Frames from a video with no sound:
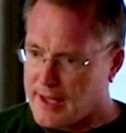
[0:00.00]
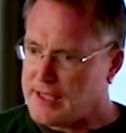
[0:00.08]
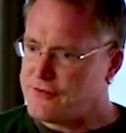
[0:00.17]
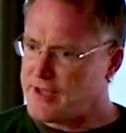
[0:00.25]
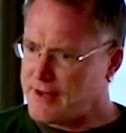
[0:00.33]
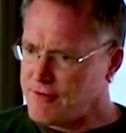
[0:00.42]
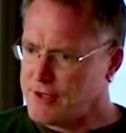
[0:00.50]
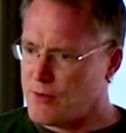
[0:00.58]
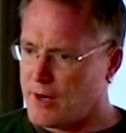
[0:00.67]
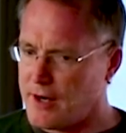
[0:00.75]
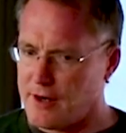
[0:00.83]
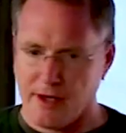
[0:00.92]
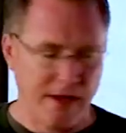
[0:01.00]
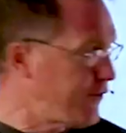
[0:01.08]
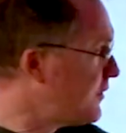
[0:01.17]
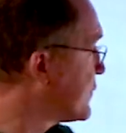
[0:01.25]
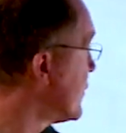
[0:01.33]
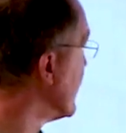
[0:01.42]
He's everywhere.
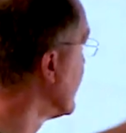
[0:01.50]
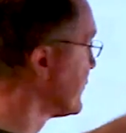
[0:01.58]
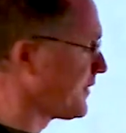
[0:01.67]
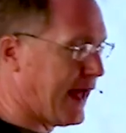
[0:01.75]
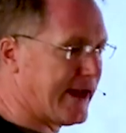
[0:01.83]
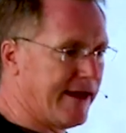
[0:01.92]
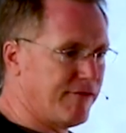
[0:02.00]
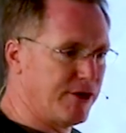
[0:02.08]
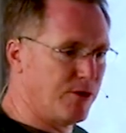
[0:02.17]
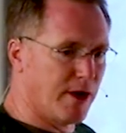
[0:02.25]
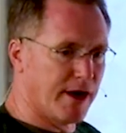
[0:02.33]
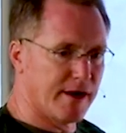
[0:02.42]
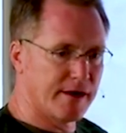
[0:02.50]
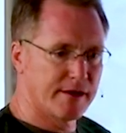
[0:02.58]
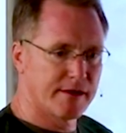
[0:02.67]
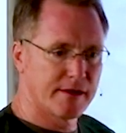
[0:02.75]
The turtle's not everywhere.